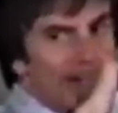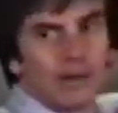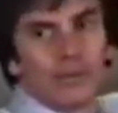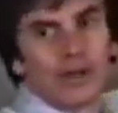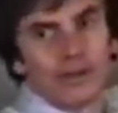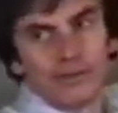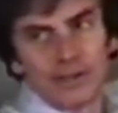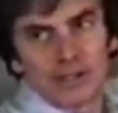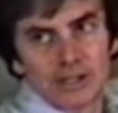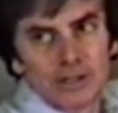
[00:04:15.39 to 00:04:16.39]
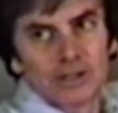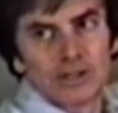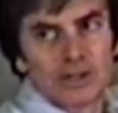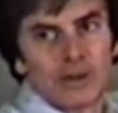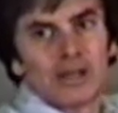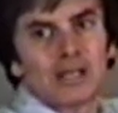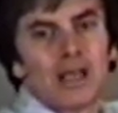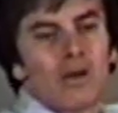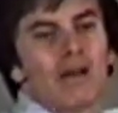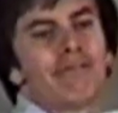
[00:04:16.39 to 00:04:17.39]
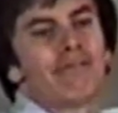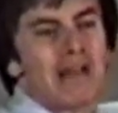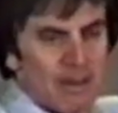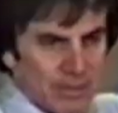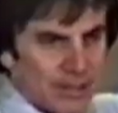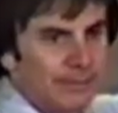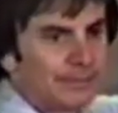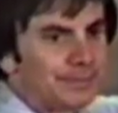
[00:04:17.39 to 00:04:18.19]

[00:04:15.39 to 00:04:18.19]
in one of his stories how a farmer